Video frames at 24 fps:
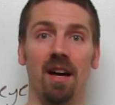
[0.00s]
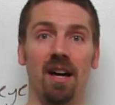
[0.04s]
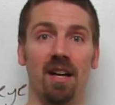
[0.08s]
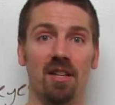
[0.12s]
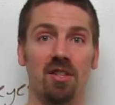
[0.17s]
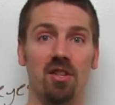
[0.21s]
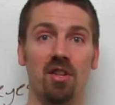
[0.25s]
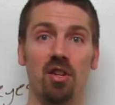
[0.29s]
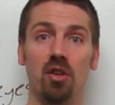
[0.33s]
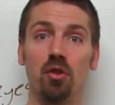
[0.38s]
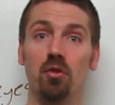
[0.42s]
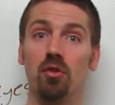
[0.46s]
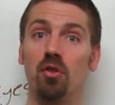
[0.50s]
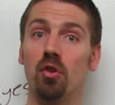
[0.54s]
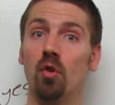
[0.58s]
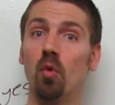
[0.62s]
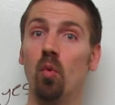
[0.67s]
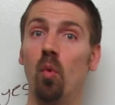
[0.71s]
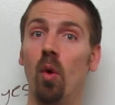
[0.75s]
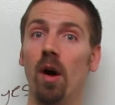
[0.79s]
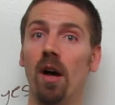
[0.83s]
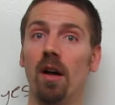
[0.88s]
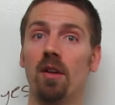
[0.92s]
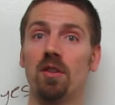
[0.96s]
So you do
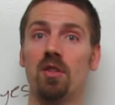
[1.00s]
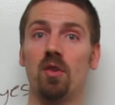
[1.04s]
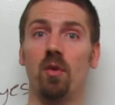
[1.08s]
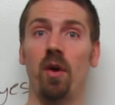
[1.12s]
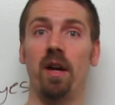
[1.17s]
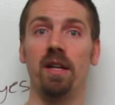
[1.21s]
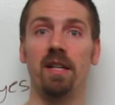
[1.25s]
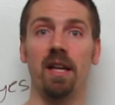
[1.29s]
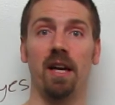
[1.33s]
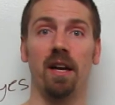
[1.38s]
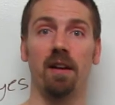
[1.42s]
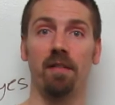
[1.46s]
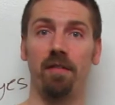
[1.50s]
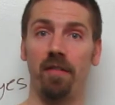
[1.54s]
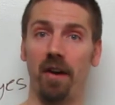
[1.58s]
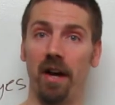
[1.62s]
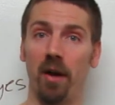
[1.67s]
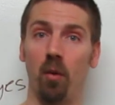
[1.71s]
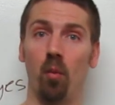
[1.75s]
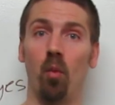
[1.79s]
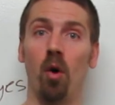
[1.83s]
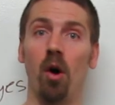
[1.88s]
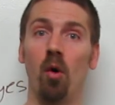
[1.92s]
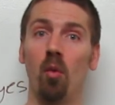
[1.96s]
well to
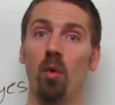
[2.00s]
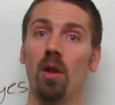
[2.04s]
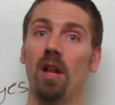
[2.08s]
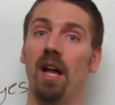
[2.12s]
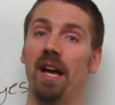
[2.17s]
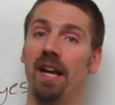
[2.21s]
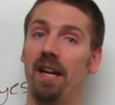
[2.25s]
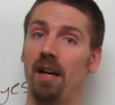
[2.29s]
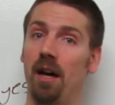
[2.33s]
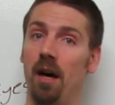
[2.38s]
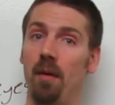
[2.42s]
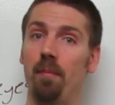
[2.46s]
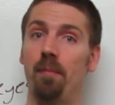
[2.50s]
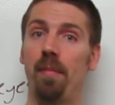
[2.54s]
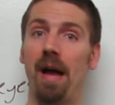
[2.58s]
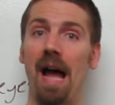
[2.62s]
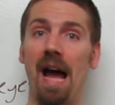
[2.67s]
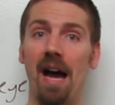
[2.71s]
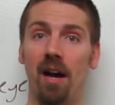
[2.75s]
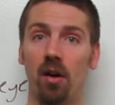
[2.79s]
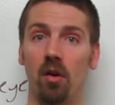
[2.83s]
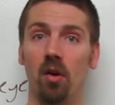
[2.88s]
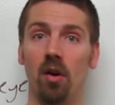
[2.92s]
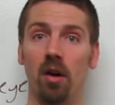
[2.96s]
identify what will I cut
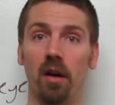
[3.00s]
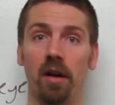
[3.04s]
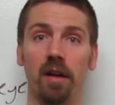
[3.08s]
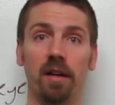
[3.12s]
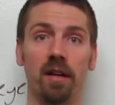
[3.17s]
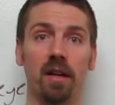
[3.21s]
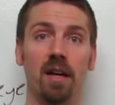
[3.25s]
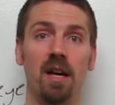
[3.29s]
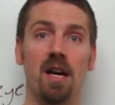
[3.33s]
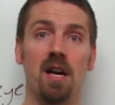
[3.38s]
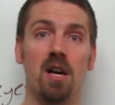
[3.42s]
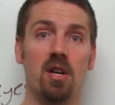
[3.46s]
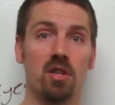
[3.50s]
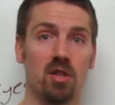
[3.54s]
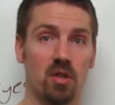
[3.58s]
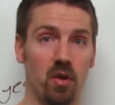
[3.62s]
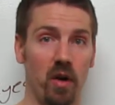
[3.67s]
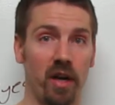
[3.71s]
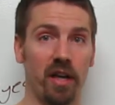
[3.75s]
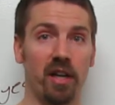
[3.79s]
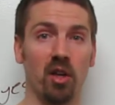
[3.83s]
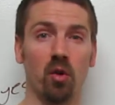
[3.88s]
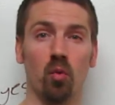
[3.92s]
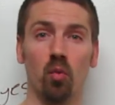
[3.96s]
back on
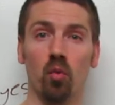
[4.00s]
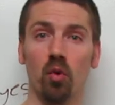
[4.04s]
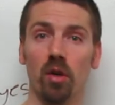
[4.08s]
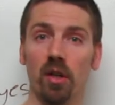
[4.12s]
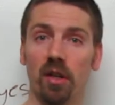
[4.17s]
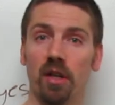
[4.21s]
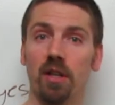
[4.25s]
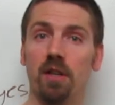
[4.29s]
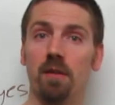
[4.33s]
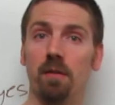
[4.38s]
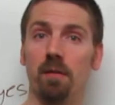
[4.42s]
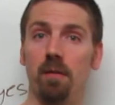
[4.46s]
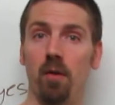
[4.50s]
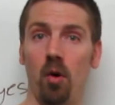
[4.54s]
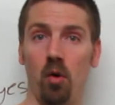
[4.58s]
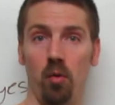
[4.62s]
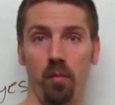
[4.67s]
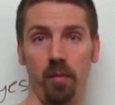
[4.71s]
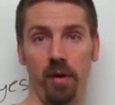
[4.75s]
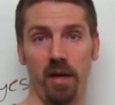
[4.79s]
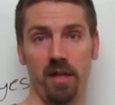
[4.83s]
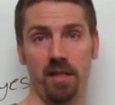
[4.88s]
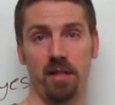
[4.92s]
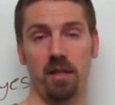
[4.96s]
so I can really
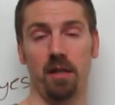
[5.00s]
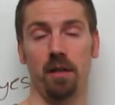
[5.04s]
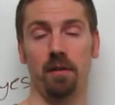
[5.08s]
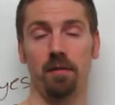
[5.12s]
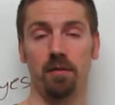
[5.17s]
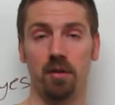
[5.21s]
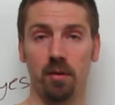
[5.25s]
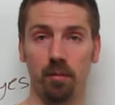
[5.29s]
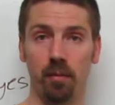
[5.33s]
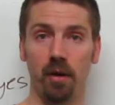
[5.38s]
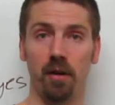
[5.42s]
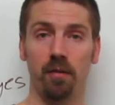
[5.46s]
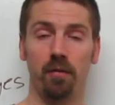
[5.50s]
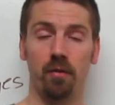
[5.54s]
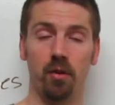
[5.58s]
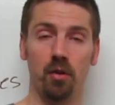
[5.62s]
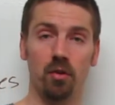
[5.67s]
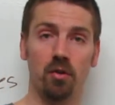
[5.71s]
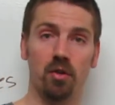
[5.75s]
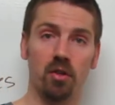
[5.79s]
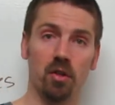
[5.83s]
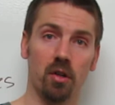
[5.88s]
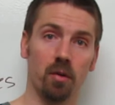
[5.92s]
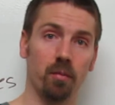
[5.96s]
devote myself to my
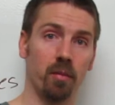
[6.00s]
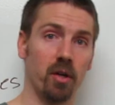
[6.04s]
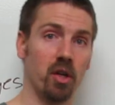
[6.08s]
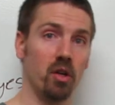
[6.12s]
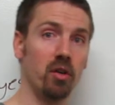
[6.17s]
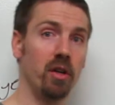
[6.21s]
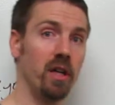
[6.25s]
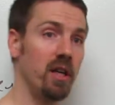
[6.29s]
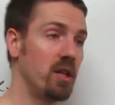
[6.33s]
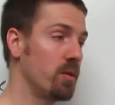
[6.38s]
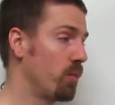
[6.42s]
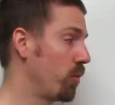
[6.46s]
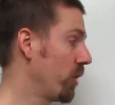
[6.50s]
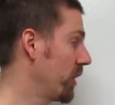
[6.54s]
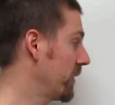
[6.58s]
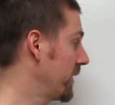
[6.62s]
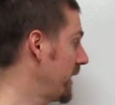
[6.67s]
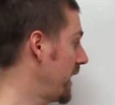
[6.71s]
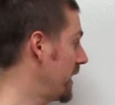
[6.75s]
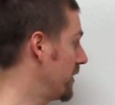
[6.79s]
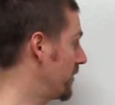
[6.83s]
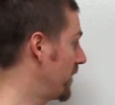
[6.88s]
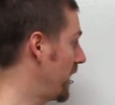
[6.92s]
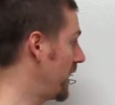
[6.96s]
future. But you need to bring
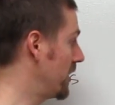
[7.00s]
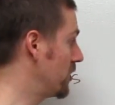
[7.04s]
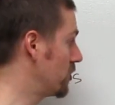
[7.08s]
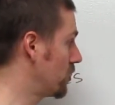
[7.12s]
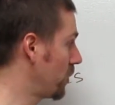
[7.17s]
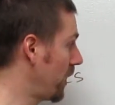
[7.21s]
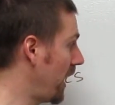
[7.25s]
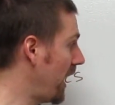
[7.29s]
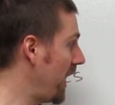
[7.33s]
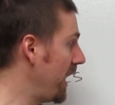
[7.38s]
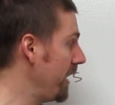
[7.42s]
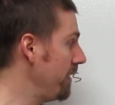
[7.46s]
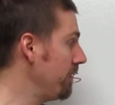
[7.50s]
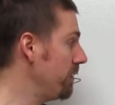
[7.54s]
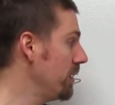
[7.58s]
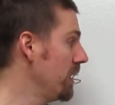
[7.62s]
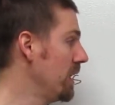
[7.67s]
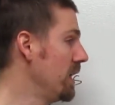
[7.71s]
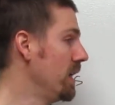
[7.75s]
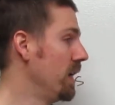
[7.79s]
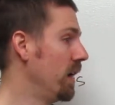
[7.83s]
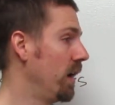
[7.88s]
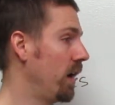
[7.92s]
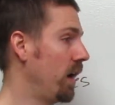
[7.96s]
that drive,
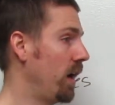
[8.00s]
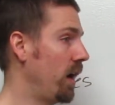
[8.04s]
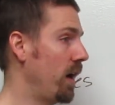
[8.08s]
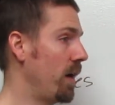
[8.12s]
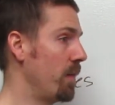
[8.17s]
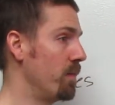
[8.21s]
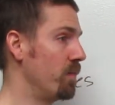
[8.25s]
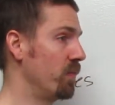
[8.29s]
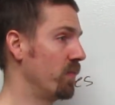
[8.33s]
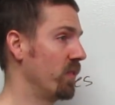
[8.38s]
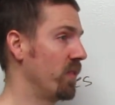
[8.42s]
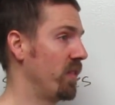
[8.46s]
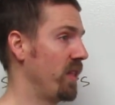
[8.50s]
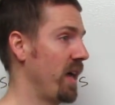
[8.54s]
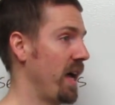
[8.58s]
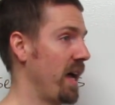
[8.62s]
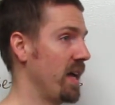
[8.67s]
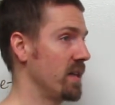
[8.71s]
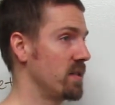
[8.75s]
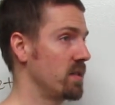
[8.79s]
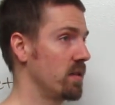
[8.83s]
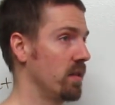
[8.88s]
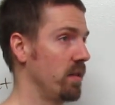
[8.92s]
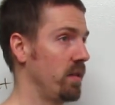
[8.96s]

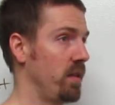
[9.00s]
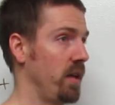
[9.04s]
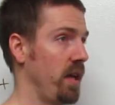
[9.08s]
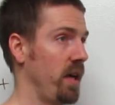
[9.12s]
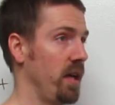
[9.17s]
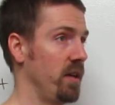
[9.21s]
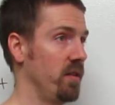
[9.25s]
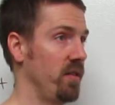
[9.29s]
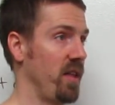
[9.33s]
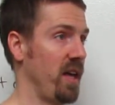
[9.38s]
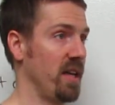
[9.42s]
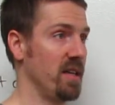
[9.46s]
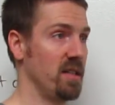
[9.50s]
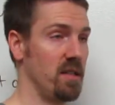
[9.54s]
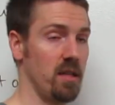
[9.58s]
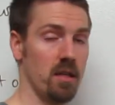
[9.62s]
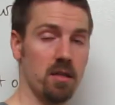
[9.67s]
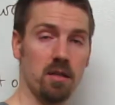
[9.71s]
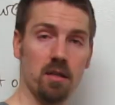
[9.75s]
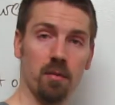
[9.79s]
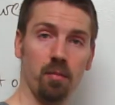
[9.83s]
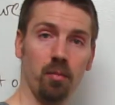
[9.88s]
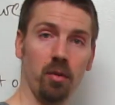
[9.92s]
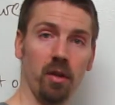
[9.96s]
that
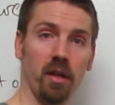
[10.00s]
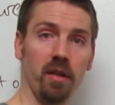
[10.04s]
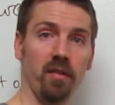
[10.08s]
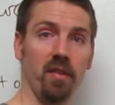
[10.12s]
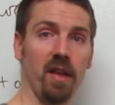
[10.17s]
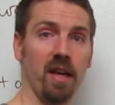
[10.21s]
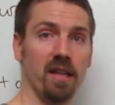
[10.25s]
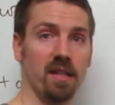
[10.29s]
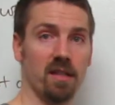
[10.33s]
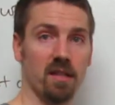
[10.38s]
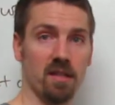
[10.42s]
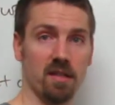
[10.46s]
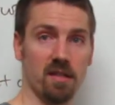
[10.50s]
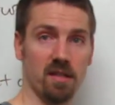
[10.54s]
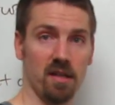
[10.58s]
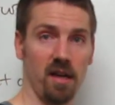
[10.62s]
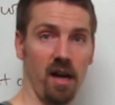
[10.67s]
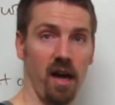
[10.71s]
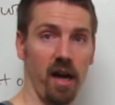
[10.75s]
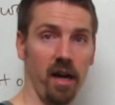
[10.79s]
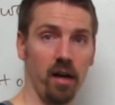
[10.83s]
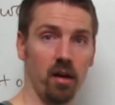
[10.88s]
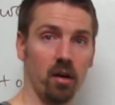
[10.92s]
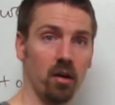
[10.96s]
discipline, that
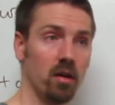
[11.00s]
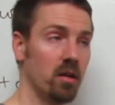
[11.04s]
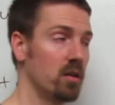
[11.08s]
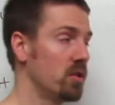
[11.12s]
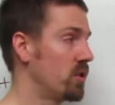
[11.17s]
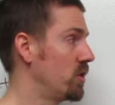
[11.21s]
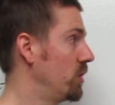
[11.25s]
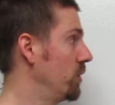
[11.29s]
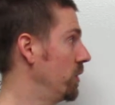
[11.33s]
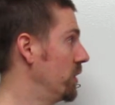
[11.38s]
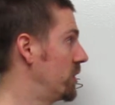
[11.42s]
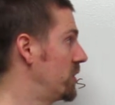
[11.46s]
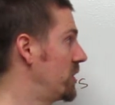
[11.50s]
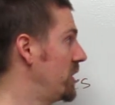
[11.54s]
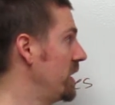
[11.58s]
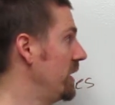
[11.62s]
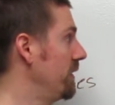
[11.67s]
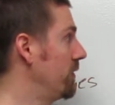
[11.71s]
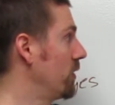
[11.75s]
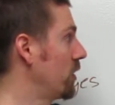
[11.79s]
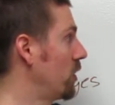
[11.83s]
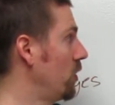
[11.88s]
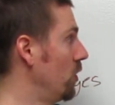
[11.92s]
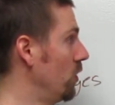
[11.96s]
desire to
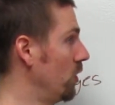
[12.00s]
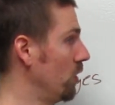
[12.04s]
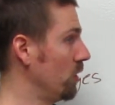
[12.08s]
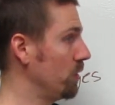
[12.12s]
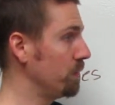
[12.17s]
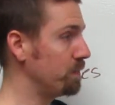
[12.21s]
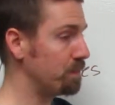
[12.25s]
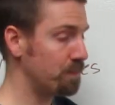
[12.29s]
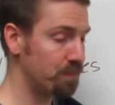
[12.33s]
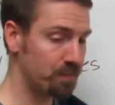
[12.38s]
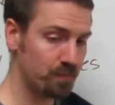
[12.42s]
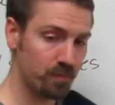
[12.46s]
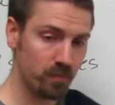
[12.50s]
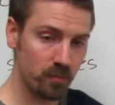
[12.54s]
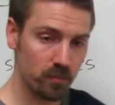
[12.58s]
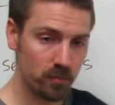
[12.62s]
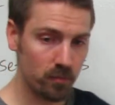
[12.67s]
achieve a goal.